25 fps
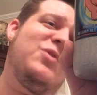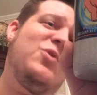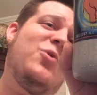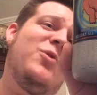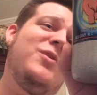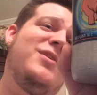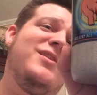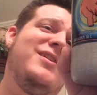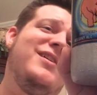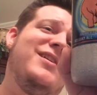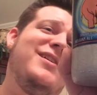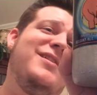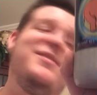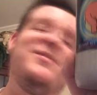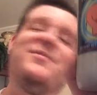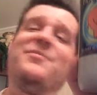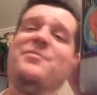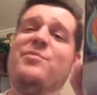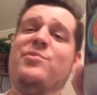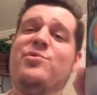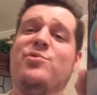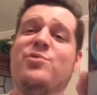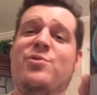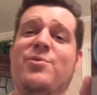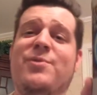Hoye
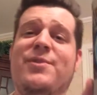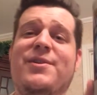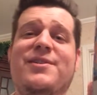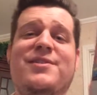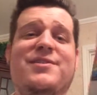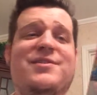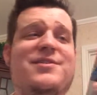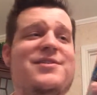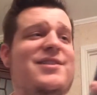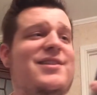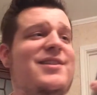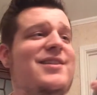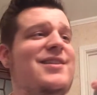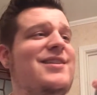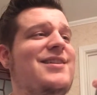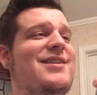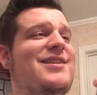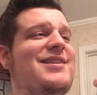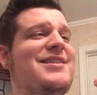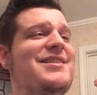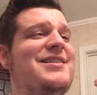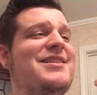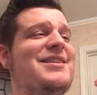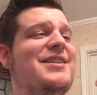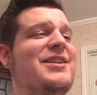Brewery's
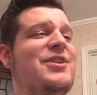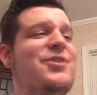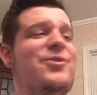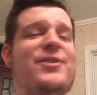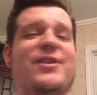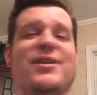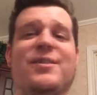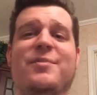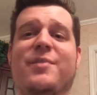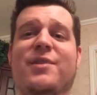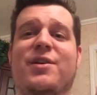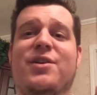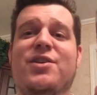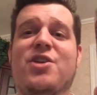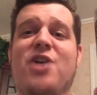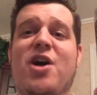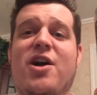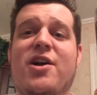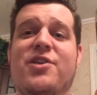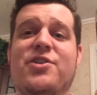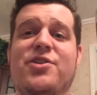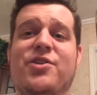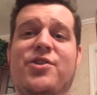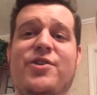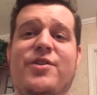Delerium
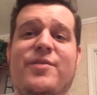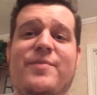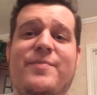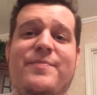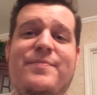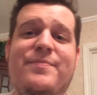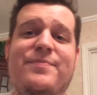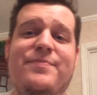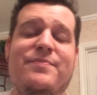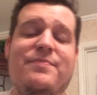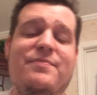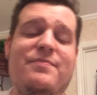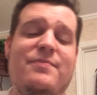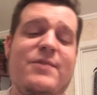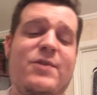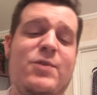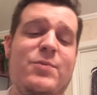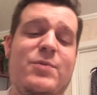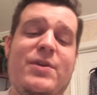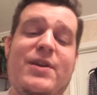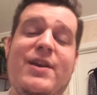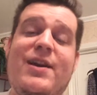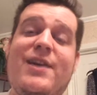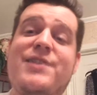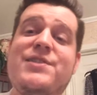Nocturnum.
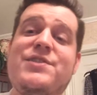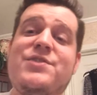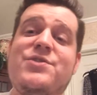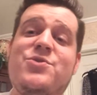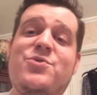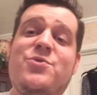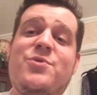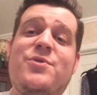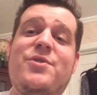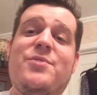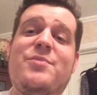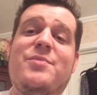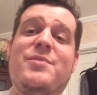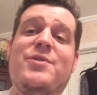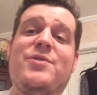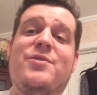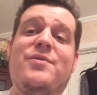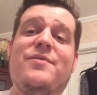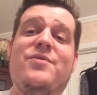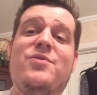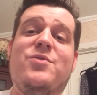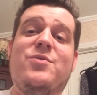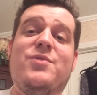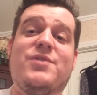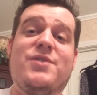Hope you guys enjoyed the beer
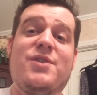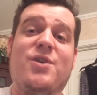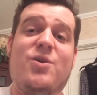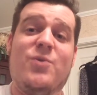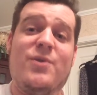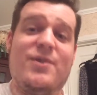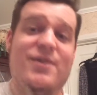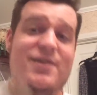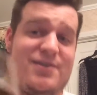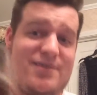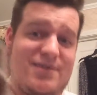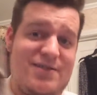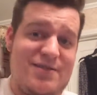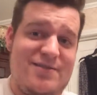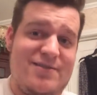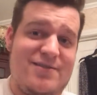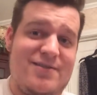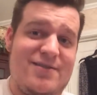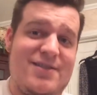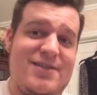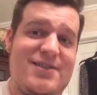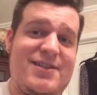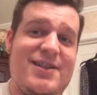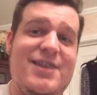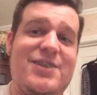review as always.
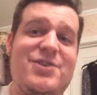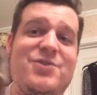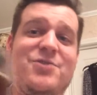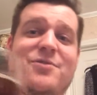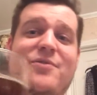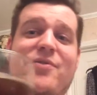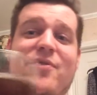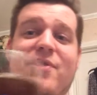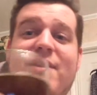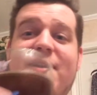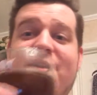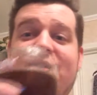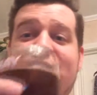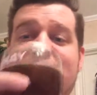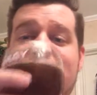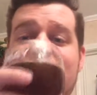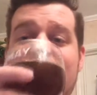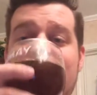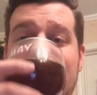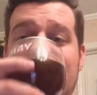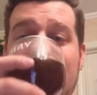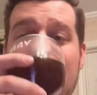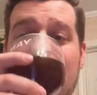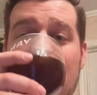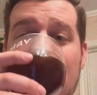Stay tuned for the next
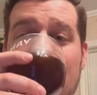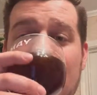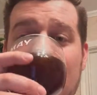one.